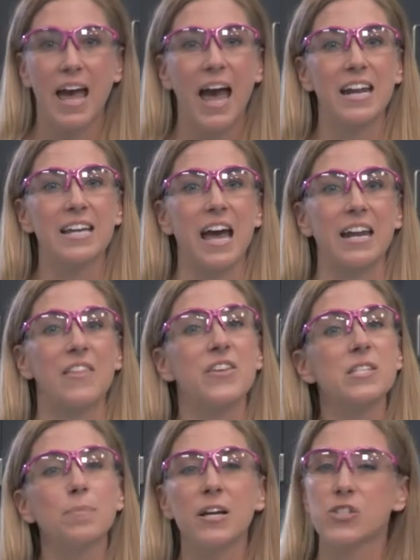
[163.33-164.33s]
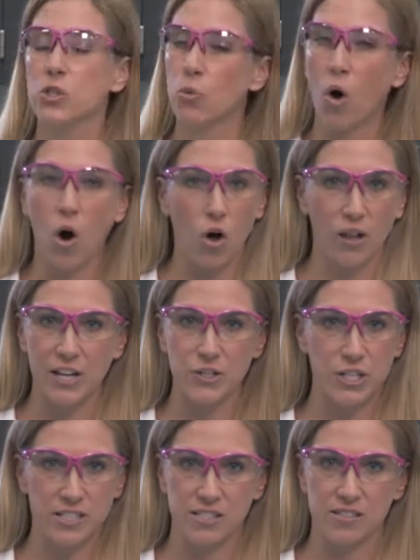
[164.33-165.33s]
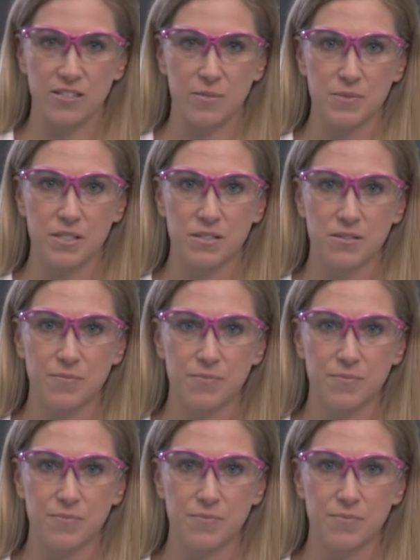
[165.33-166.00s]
And again, this applies to all NGS systems.